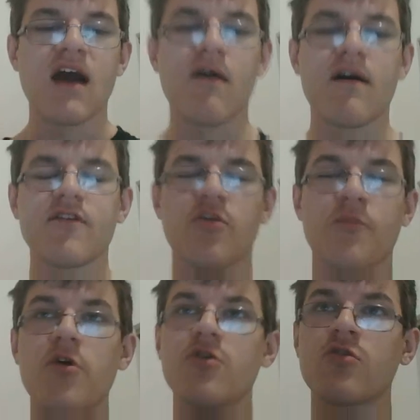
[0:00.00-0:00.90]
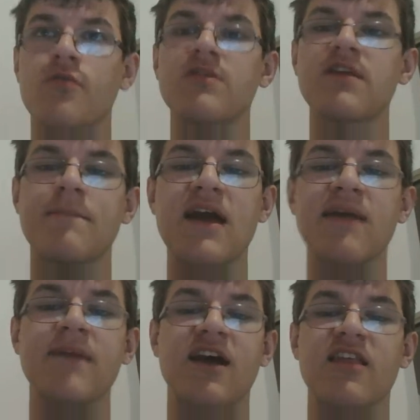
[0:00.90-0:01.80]
However, the spoiler is really
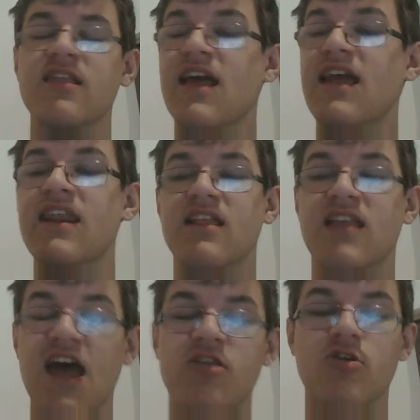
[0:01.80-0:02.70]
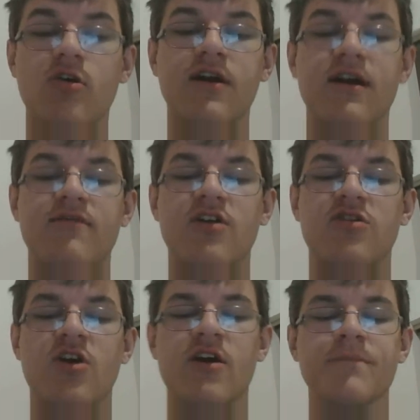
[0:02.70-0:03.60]
big because they did a test earlier
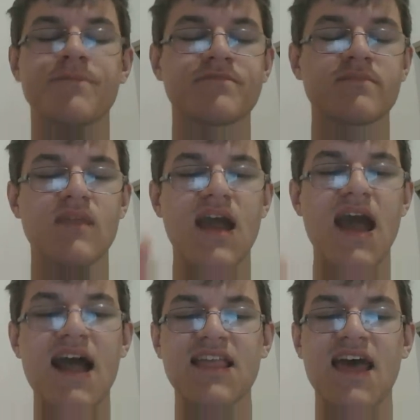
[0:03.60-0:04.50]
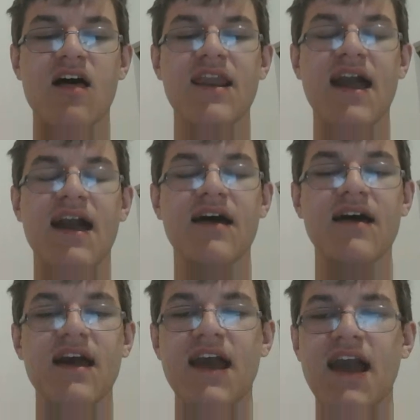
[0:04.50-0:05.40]
this year at Talladega,